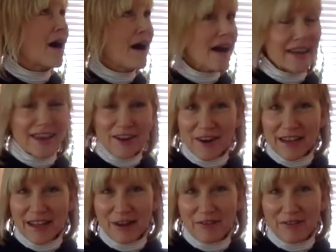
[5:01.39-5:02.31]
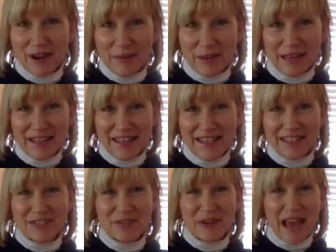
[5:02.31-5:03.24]
I cannot get over how many
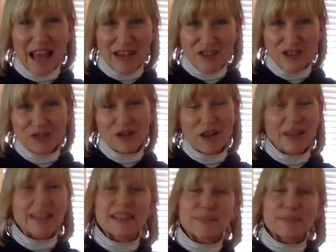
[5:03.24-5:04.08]
clients don't actually try these